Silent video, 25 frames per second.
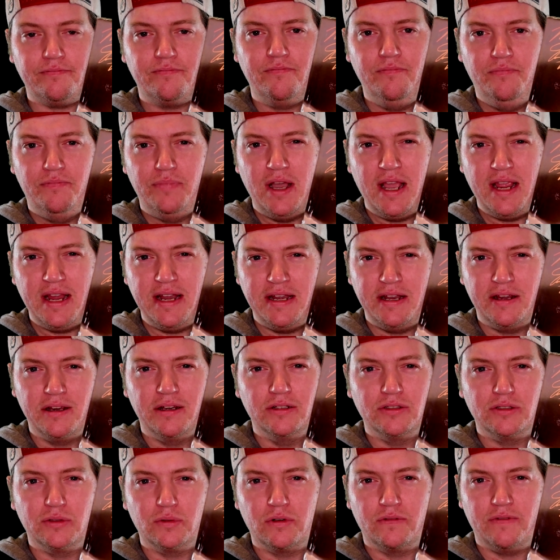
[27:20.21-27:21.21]
Pioneer,
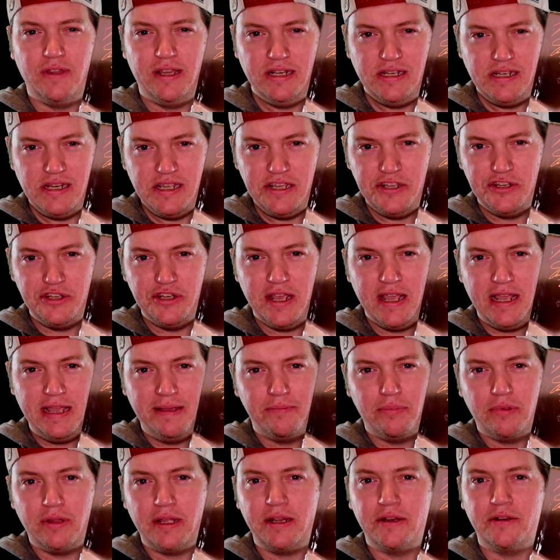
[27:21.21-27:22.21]
sort of like DJ
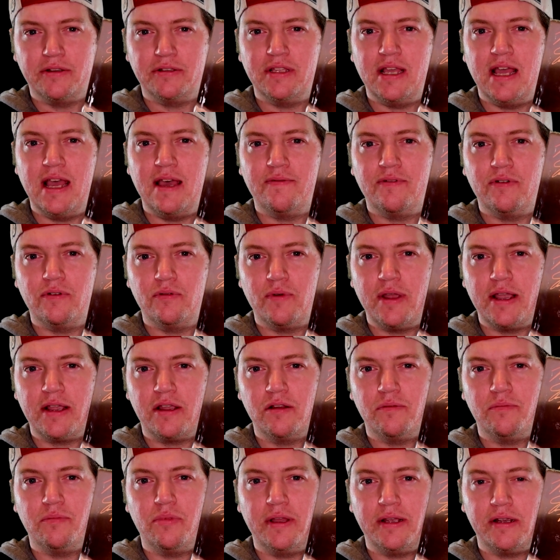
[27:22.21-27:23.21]
players that have a record
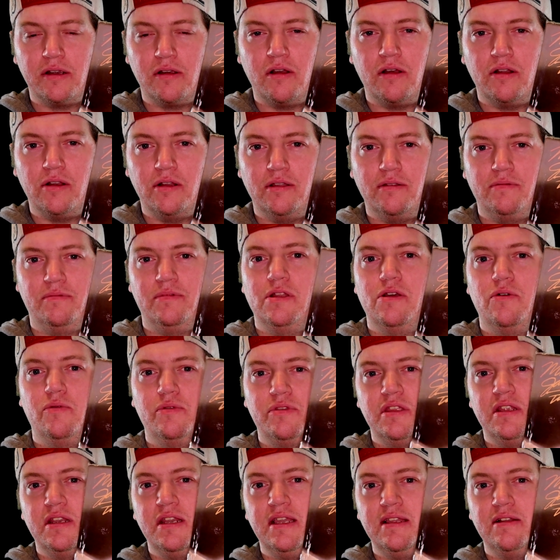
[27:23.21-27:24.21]
player on it, you know, with a
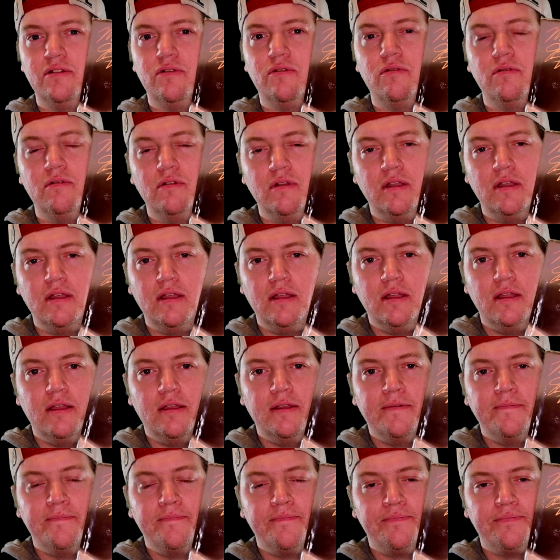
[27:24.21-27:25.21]
needle.
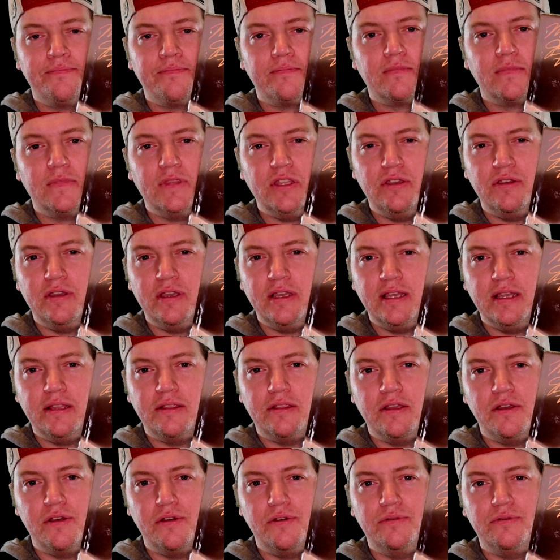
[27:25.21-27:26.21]
You can get
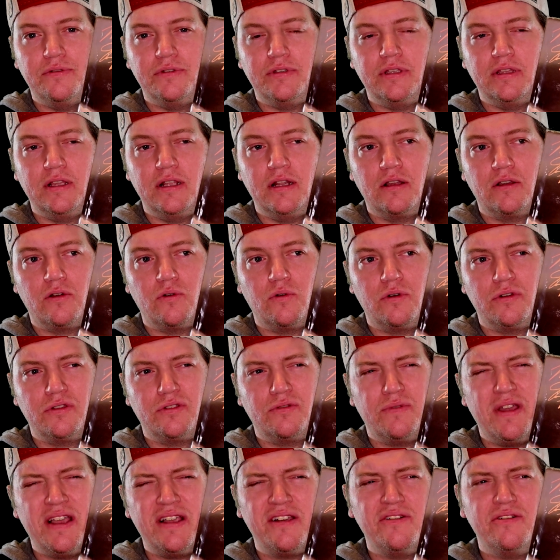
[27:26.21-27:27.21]
those. And then, of course,
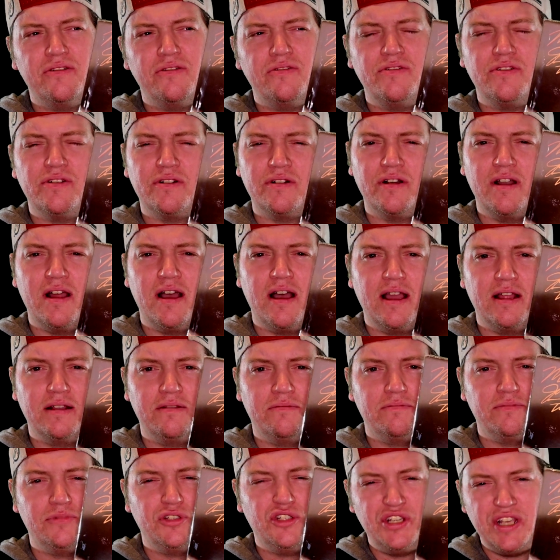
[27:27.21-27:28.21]
records are not
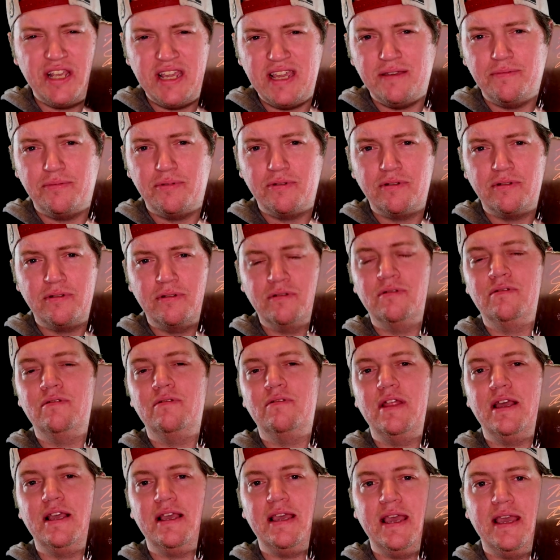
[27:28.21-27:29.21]
cheap. They
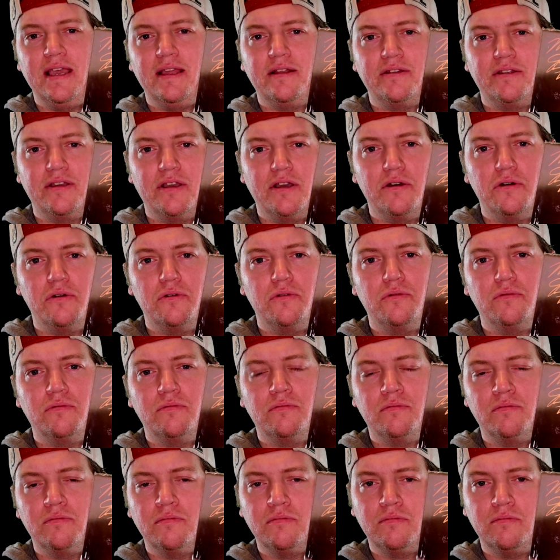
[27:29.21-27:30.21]
can go
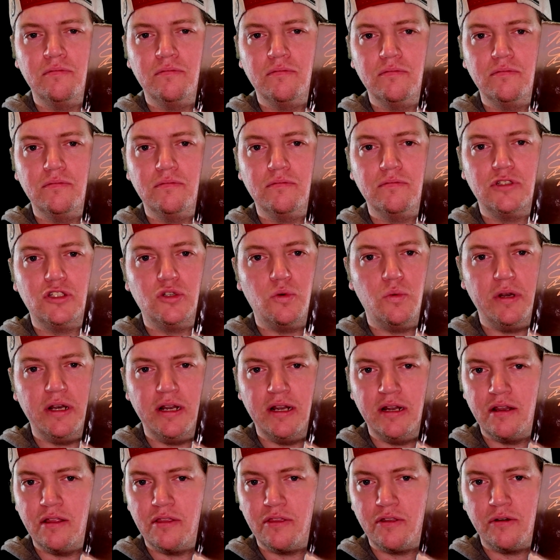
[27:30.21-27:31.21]
$20 to
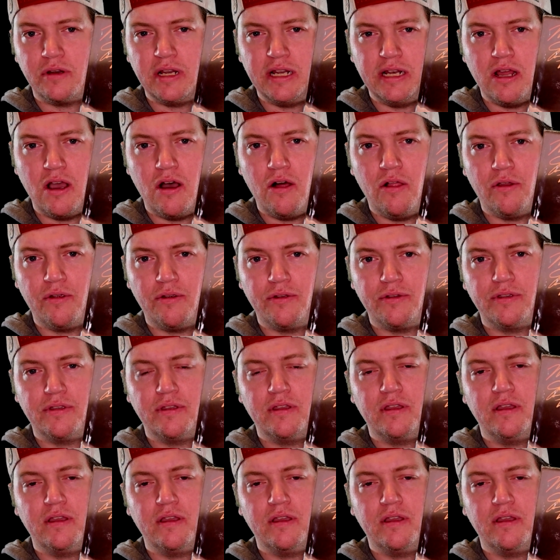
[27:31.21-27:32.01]
$30.